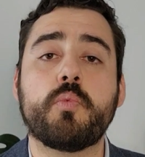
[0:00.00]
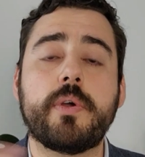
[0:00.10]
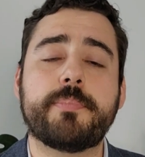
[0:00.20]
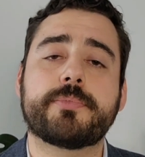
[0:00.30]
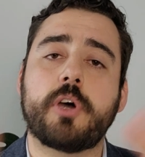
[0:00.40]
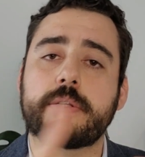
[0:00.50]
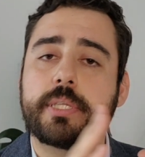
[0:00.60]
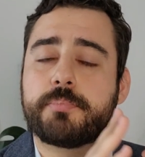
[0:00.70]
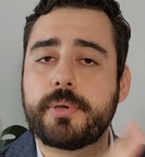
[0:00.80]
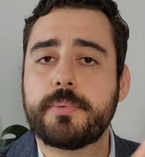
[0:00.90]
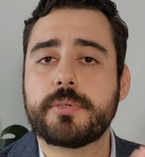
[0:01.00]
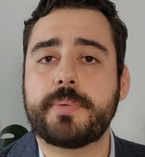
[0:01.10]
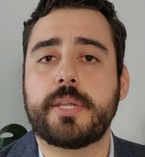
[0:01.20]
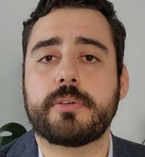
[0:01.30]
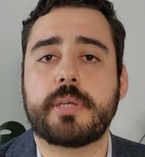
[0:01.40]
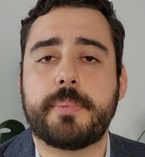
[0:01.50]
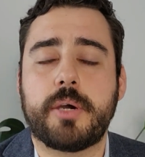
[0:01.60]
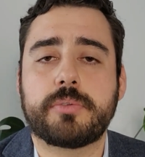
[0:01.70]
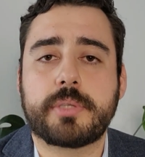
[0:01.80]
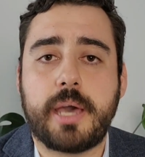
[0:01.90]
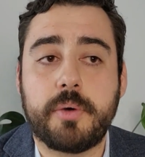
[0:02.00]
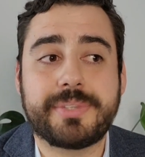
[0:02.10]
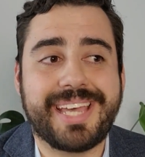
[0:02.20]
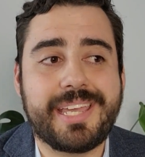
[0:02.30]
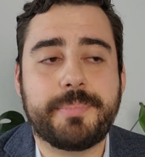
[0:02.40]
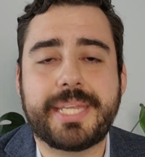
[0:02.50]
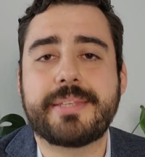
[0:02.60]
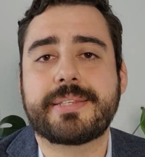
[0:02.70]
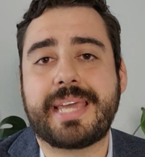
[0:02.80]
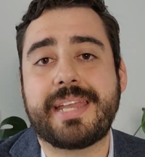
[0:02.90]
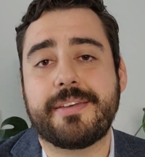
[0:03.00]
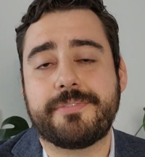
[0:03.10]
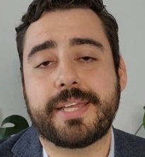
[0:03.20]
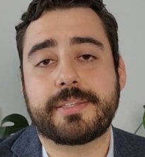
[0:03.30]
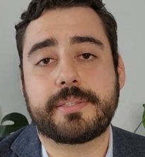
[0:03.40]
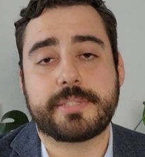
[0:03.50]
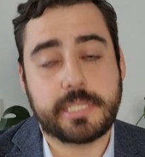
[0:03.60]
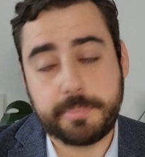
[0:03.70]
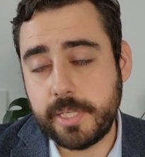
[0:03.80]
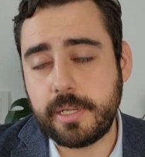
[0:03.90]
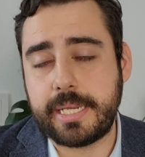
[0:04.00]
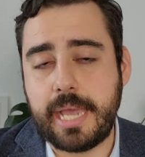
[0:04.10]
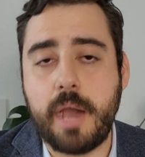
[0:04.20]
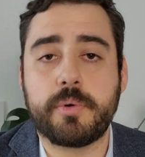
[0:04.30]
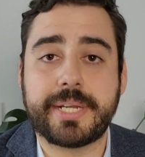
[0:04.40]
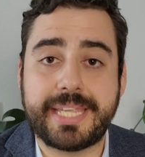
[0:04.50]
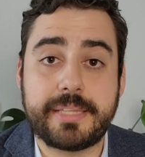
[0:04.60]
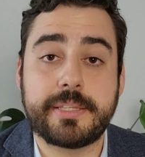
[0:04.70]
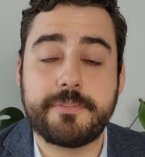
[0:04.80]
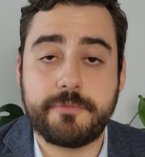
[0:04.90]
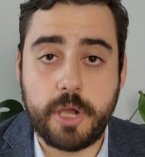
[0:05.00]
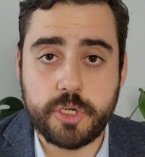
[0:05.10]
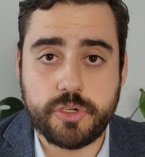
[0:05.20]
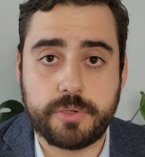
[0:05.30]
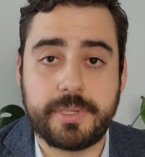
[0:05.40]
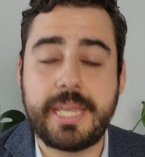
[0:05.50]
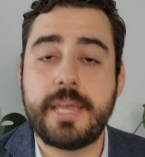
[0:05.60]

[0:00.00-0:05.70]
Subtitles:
We've talked in previous videos about how diabetes can affect severely our kidney function.